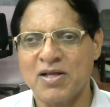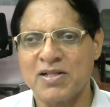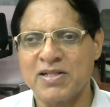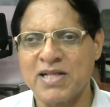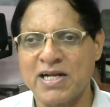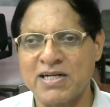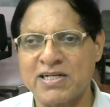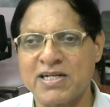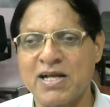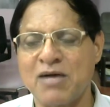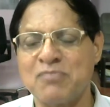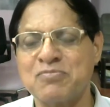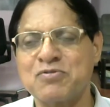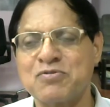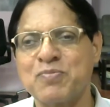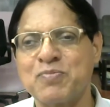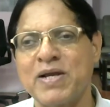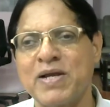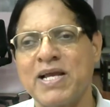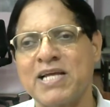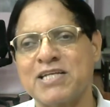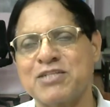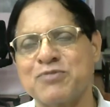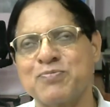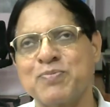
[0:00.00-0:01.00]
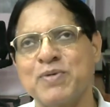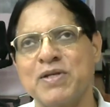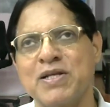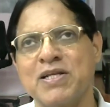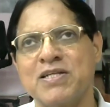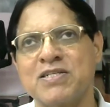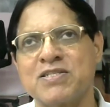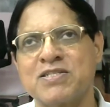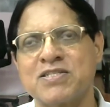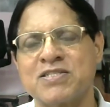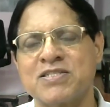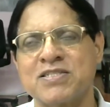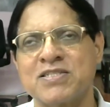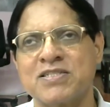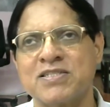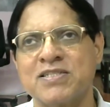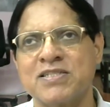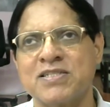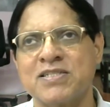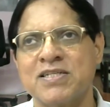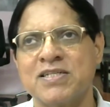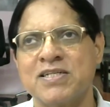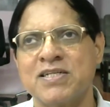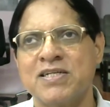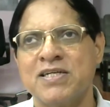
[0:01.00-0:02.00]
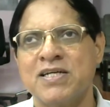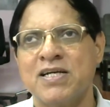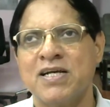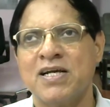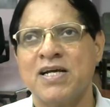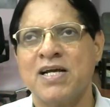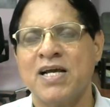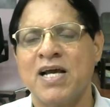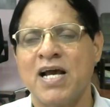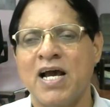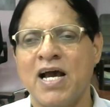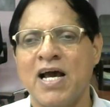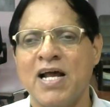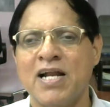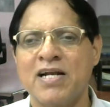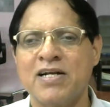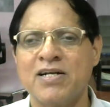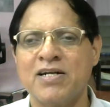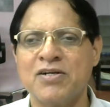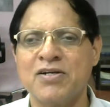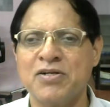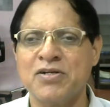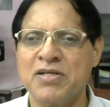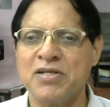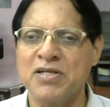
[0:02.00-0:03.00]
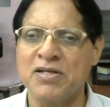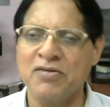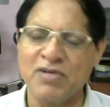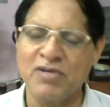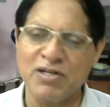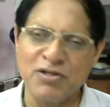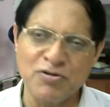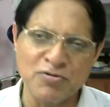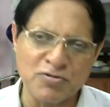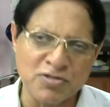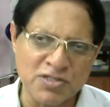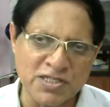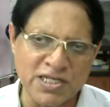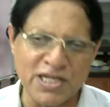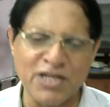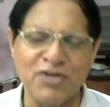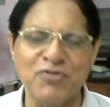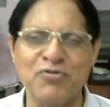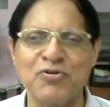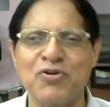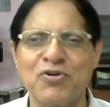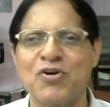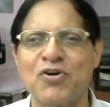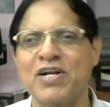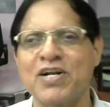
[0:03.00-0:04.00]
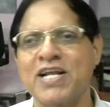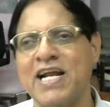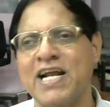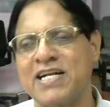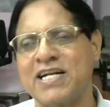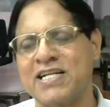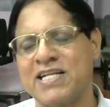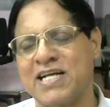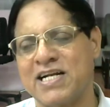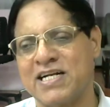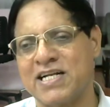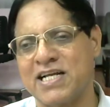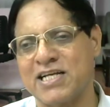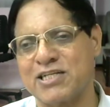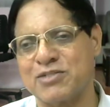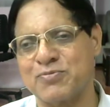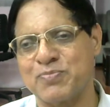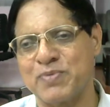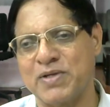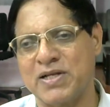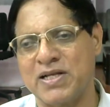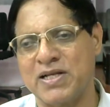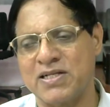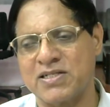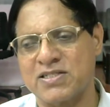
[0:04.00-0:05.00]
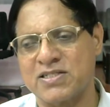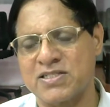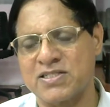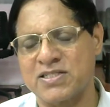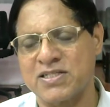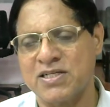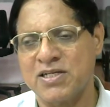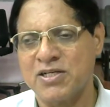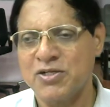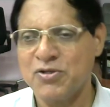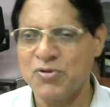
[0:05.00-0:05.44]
That comes by experience. And even you see, you don't get that experience.